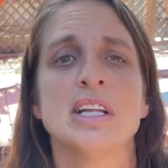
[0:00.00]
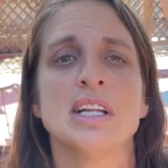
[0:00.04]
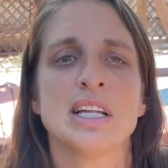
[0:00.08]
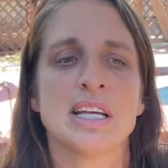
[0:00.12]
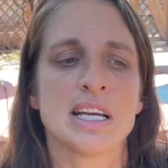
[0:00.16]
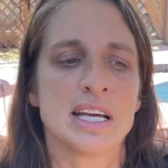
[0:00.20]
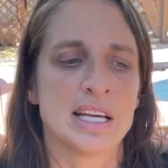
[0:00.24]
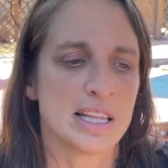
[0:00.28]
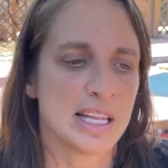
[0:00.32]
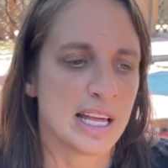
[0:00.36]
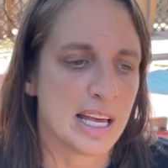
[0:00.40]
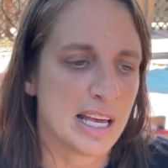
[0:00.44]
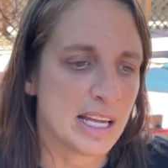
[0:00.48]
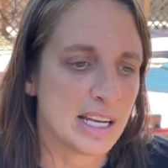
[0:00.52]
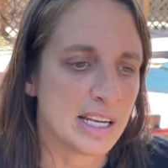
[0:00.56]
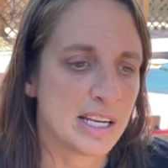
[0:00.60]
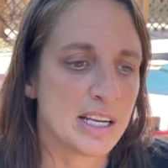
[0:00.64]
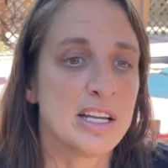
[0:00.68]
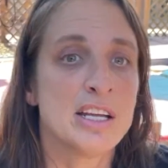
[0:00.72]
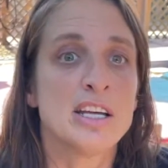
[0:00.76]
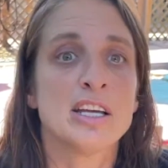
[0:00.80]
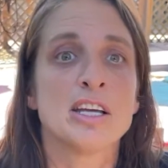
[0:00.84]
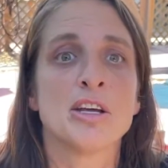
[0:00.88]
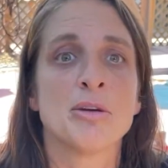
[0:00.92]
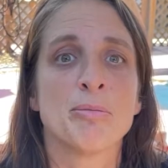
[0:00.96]
And then
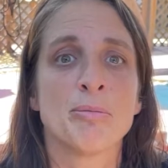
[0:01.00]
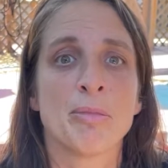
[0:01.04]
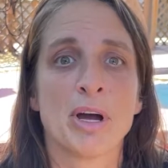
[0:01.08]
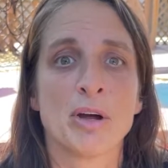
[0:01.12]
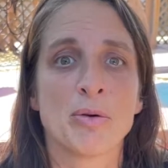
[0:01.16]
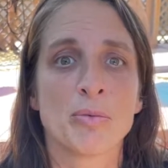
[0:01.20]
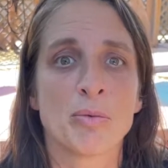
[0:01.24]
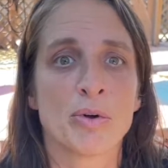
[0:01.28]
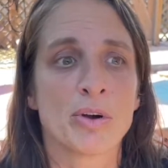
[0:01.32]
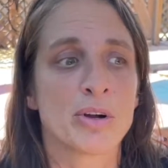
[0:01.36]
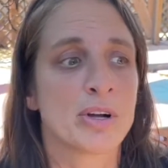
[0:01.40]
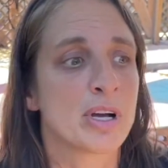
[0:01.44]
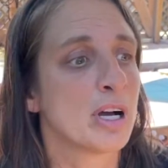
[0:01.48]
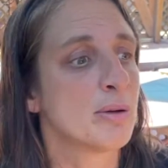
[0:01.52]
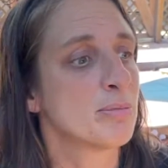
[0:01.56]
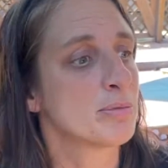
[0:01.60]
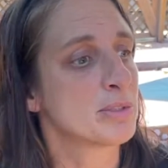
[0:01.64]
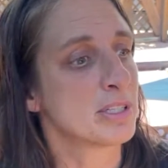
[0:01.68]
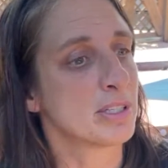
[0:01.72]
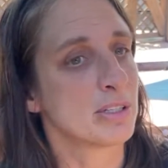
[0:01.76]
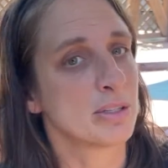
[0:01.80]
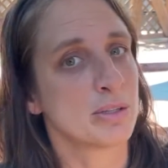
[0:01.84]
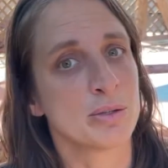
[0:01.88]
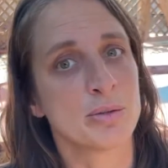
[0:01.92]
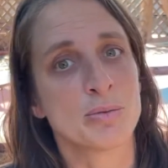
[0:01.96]
it might work up
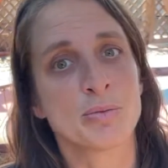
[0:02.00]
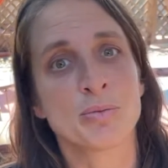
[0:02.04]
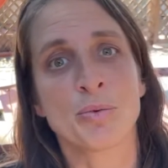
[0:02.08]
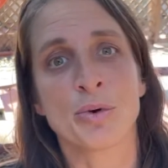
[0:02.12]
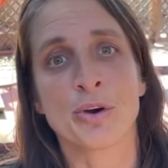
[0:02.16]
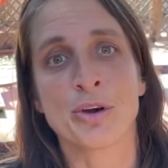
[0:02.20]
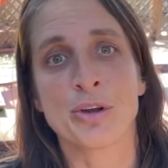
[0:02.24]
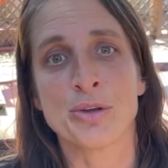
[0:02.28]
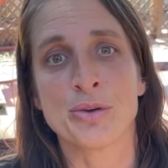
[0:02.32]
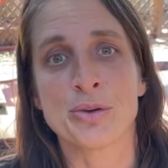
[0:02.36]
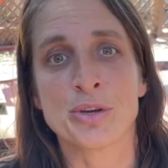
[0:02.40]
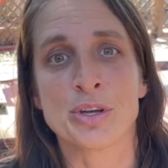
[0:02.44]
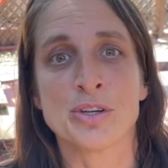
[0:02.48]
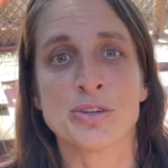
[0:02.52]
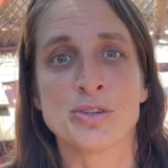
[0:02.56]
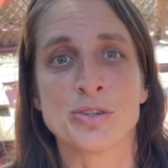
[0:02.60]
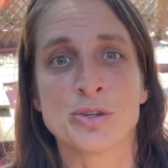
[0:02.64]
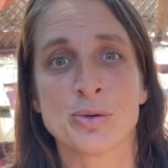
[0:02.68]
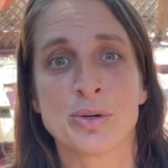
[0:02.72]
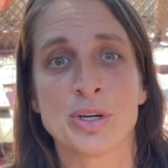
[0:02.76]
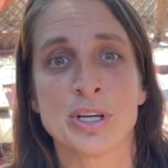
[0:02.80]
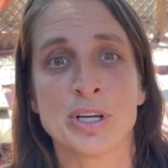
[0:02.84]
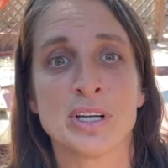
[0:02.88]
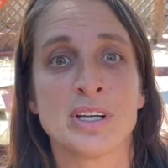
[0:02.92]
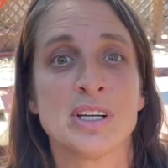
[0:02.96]
to where you can do
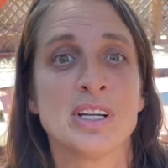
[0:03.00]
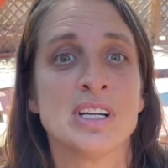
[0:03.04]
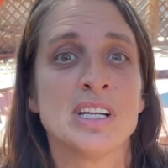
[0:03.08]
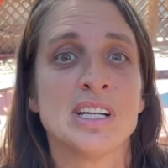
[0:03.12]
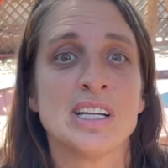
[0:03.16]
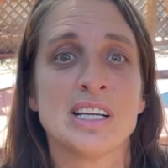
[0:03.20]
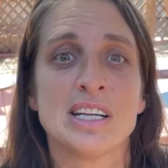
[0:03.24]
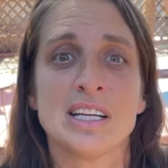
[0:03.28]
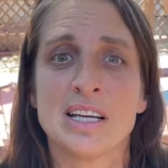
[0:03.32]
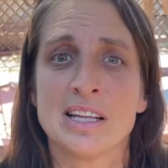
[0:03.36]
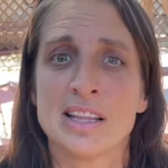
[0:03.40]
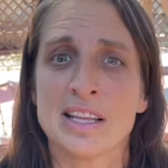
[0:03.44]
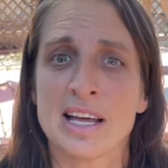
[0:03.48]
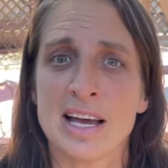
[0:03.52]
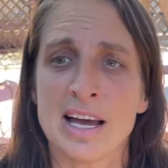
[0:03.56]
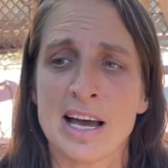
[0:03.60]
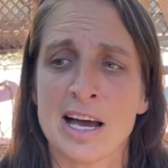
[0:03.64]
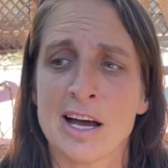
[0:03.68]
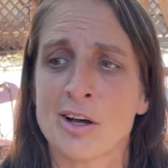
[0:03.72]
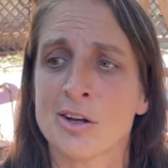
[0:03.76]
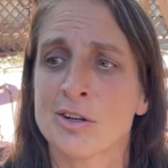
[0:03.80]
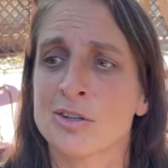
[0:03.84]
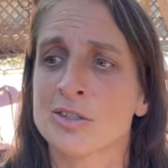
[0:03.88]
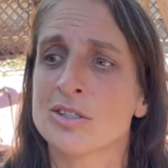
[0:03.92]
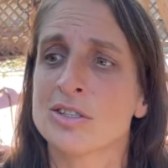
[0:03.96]
it in the
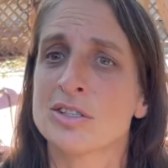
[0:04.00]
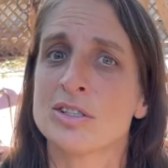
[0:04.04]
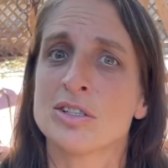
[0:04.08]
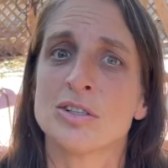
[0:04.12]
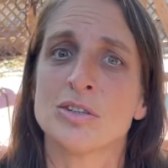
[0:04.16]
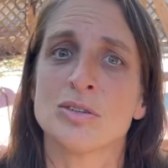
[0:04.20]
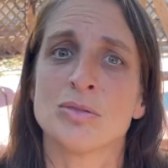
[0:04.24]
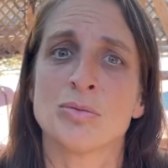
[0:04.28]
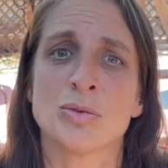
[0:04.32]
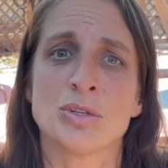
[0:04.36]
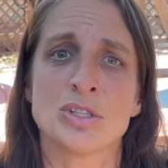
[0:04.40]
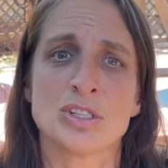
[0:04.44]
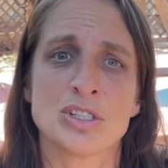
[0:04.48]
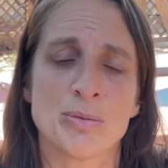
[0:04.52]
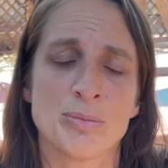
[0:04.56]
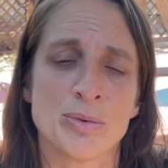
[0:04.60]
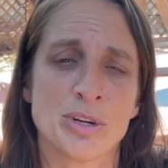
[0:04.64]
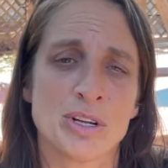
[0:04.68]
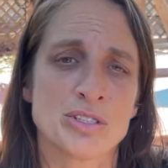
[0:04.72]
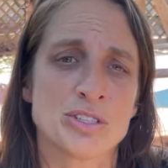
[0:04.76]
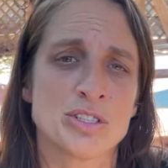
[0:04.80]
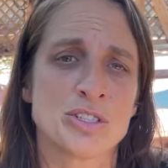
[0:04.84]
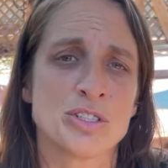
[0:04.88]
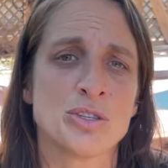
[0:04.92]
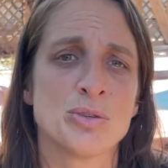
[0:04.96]
house when someone
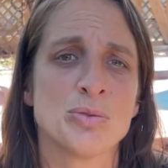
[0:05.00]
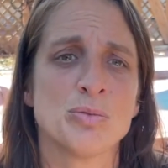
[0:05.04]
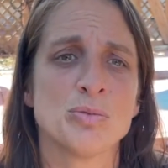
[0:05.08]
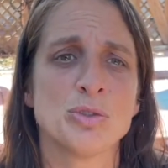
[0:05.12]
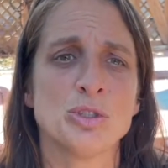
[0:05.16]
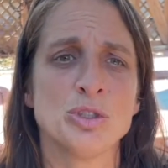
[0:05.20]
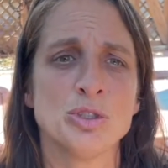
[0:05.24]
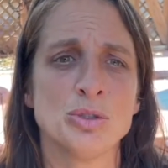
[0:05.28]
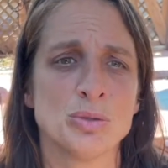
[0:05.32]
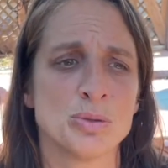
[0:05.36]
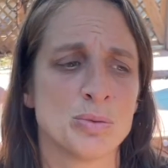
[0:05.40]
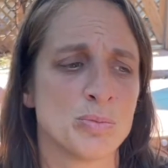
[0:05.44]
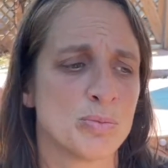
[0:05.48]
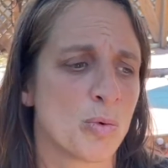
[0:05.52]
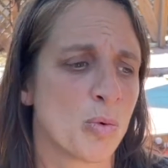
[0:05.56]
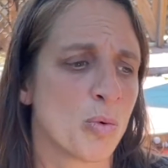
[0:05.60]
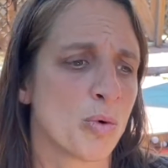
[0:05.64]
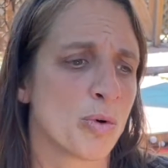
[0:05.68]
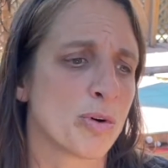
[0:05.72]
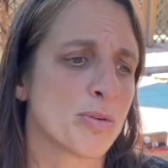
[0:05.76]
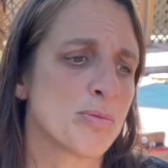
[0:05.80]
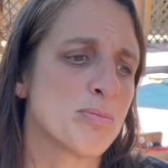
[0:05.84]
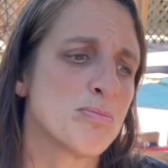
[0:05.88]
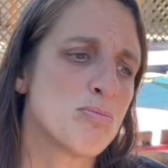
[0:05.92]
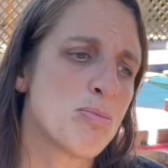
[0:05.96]
else is in the room,
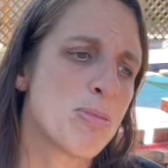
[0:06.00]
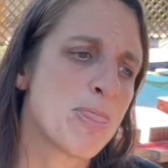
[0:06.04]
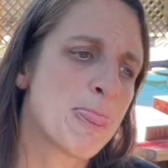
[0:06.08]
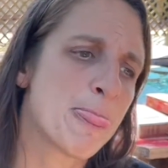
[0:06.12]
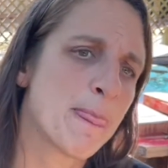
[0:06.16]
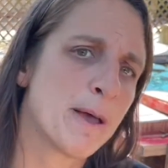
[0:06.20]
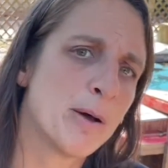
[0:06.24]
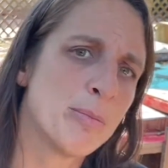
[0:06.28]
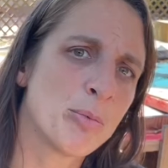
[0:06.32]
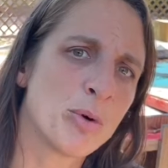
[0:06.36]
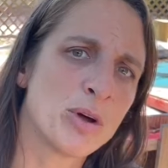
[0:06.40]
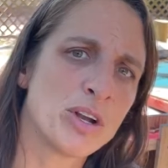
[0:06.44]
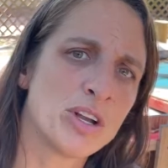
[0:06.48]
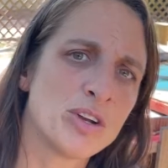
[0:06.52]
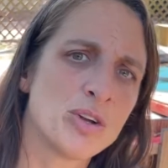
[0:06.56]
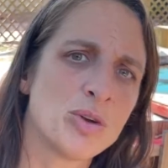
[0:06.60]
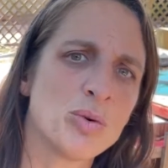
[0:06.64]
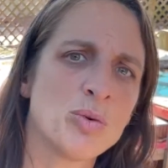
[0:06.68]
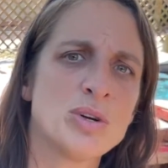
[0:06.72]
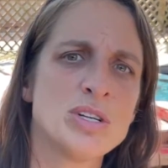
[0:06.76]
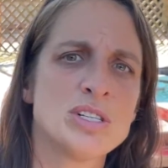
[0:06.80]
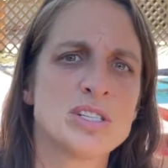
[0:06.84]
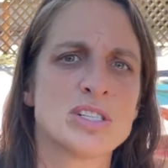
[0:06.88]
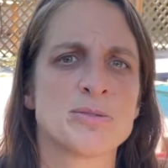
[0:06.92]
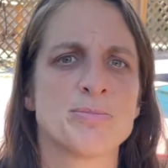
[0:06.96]
or when a
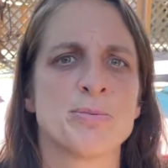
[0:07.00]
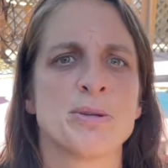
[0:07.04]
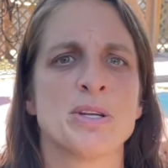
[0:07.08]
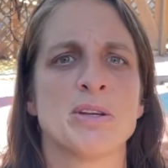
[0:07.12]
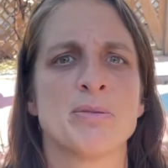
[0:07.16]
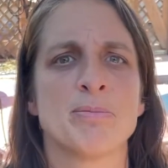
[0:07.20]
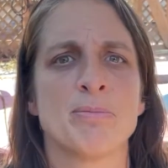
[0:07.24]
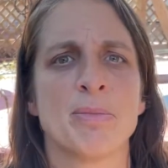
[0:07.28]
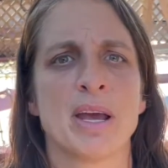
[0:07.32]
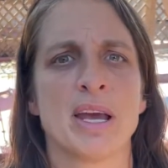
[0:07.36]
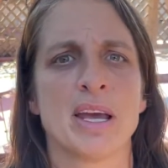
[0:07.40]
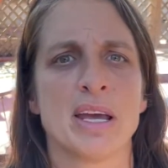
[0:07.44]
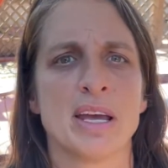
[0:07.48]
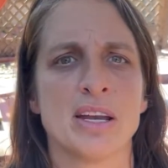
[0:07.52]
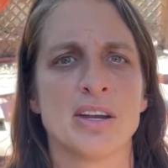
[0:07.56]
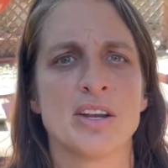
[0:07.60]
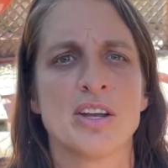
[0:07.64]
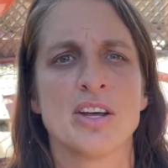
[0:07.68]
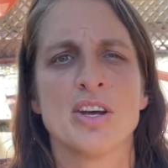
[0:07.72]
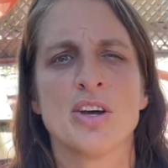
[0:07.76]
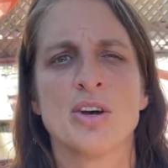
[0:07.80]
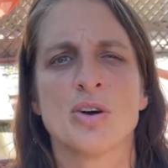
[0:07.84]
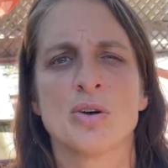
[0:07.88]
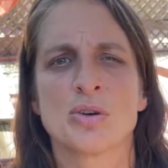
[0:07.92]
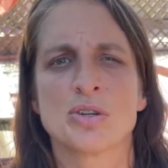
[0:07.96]
noise is being made
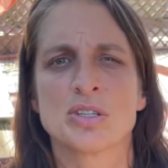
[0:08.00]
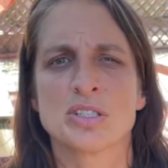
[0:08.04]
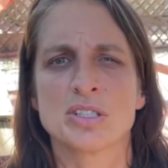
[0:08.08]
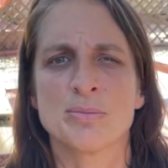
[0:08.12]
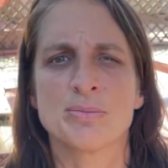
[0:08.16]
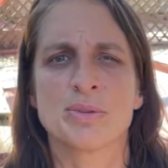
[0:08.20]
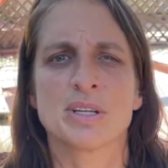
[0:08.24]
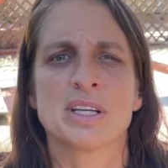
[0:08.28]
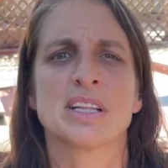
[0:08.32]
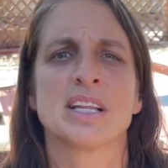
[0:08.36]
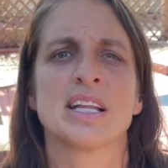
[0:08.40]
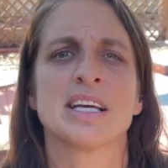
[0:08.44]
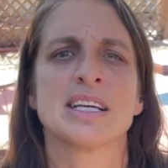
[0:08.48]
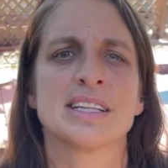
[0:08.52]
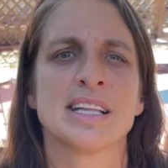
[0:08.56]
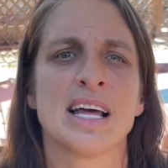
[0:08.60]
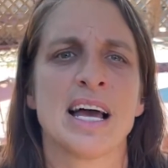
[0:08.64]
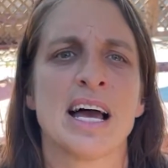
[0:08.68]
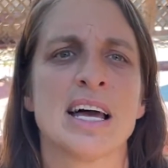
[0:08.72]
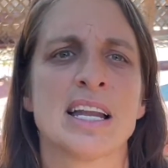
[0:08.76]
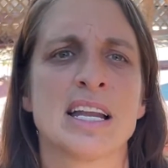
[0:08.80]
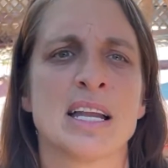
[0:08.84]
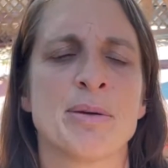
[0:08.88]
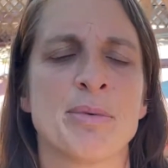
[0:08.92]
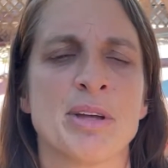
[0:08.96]
or something like
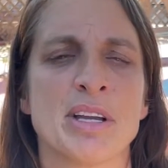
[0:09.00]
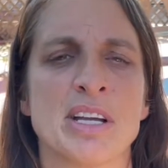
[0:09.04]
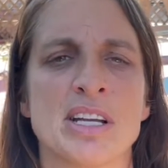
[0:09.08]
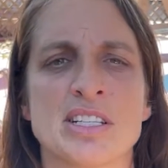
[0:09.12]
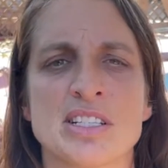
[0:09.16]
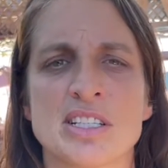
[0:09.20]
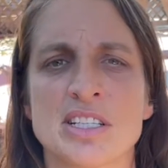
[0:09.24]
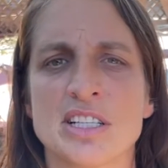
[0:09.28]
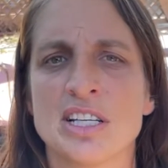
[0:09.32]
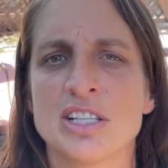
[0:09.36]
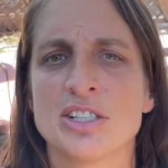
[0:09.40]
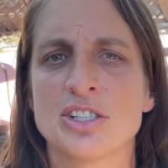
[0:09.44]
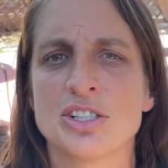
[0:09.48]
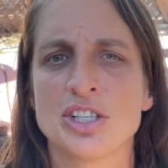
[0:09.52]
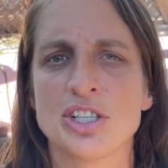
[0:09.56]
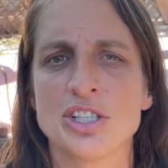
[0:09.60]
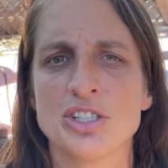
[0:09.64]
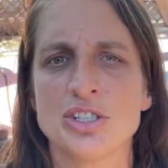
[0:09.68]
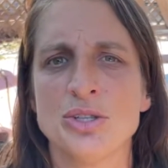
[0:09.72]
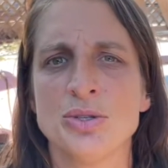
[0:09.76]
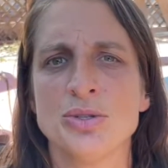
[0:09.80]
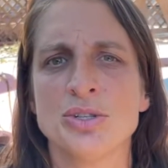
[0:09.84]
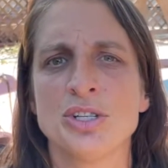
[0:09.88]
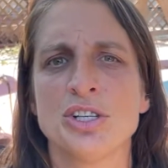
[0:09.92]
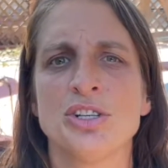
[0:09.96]
that. I mean, it's just
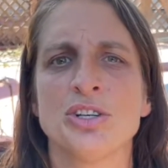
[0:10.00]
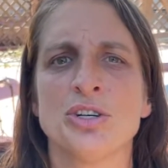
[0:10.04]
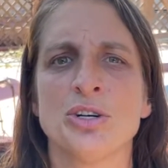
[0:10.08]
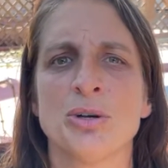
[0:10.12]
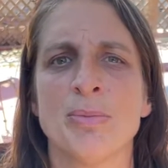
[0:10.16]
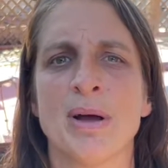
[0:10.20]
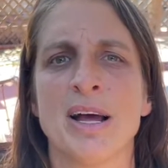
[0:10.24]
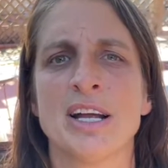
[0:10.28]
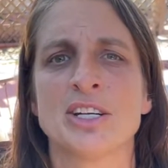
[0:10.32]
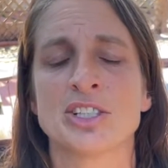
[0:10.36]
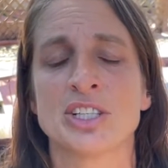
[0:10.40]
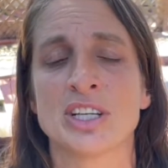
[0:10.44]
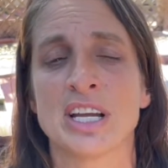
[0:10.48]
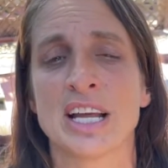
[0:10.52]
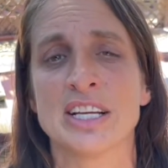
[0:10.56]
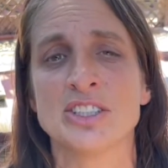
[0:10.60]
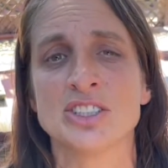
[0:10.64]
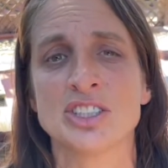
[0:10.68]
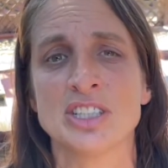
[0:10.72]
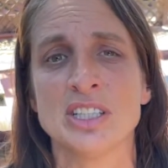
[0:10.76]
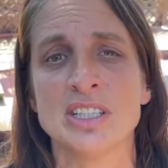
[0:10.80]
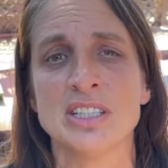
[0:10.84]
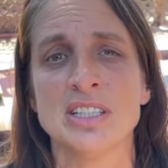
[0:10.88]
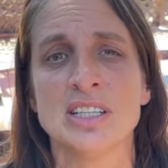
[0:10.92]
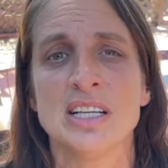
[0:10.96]
using your
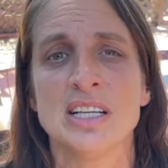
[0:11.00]
imagination